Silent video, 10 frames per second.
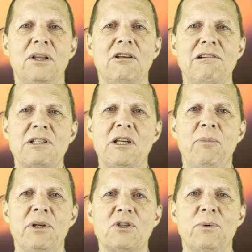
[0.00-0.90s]
The
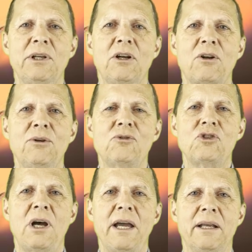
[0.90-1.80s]
recipients would include
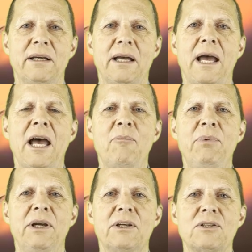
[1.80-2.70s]
China, our
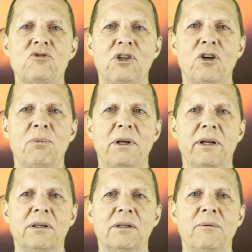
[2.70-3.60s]
biggest
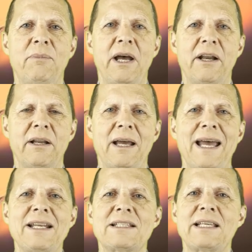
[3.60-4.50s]
geopolitical competitor,
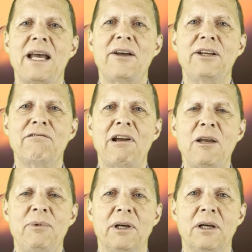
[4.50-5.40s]
and Saudi
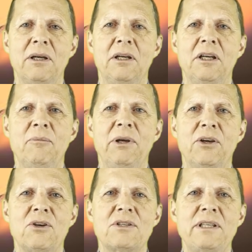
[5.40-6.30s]
Arabia,
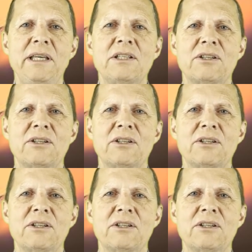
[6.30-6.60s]
because these